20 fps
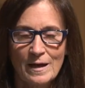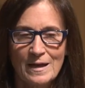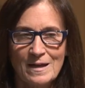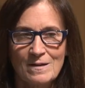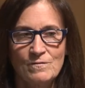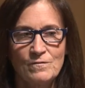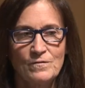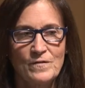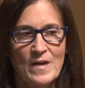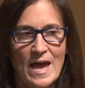
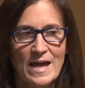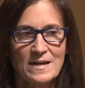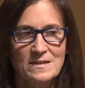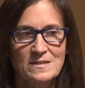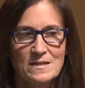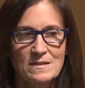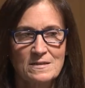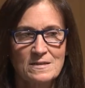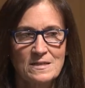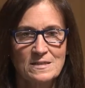In
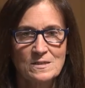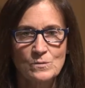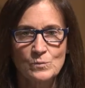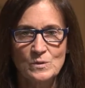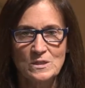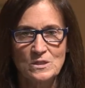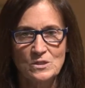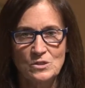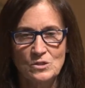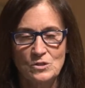fact, this
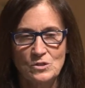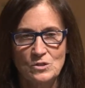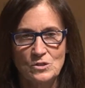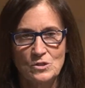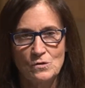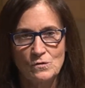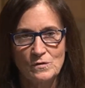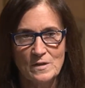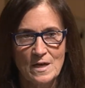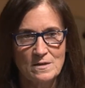was
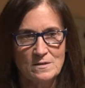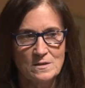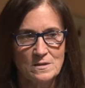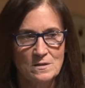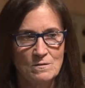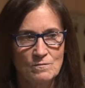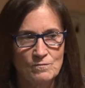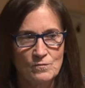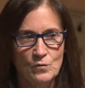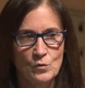
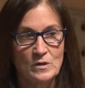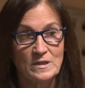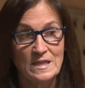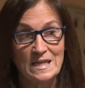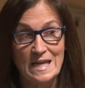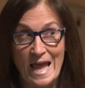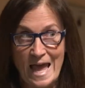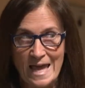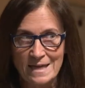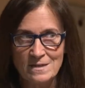2004,
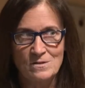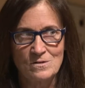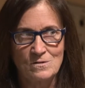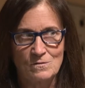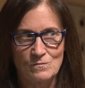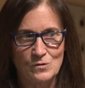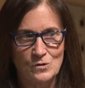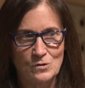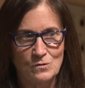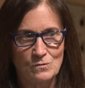the end
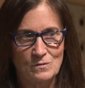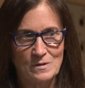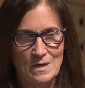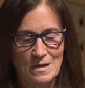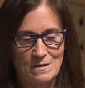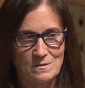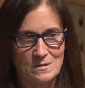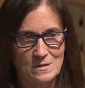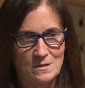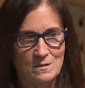of
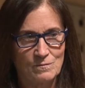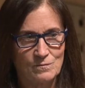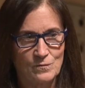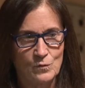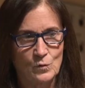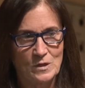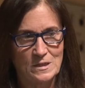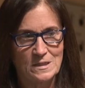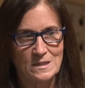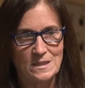
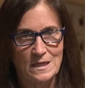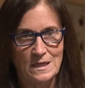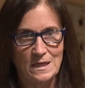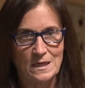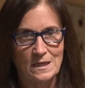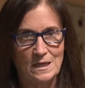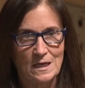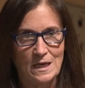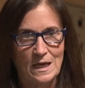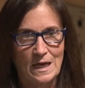
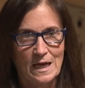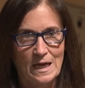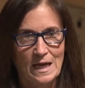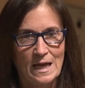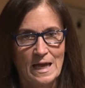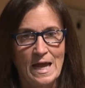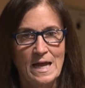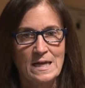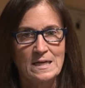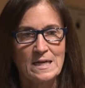2014,
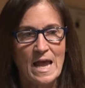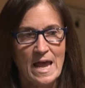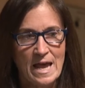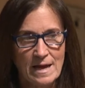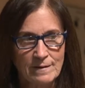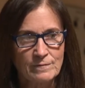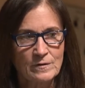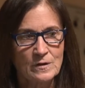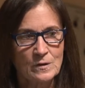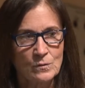and
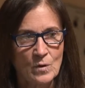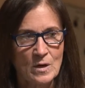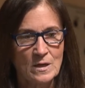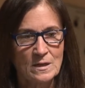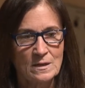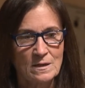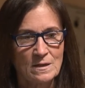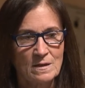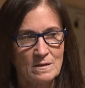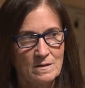
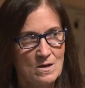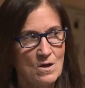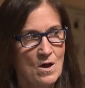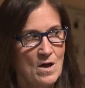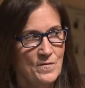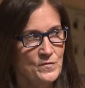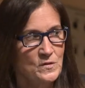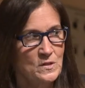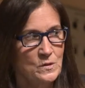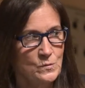everyone in the
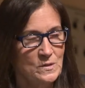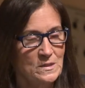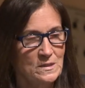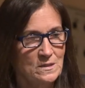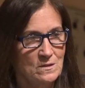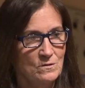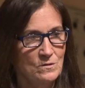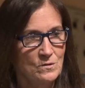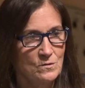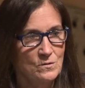office was
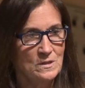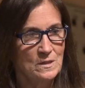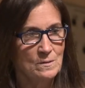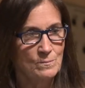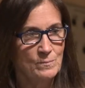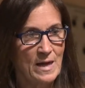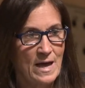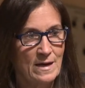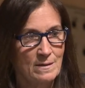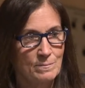still using
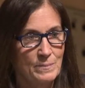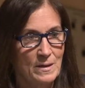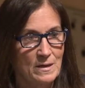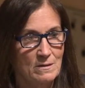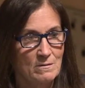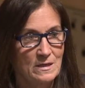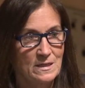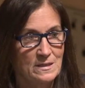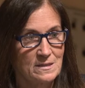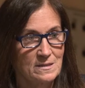
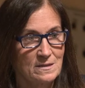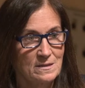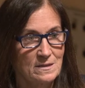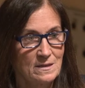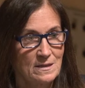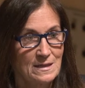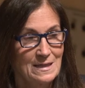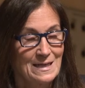BlackBerries.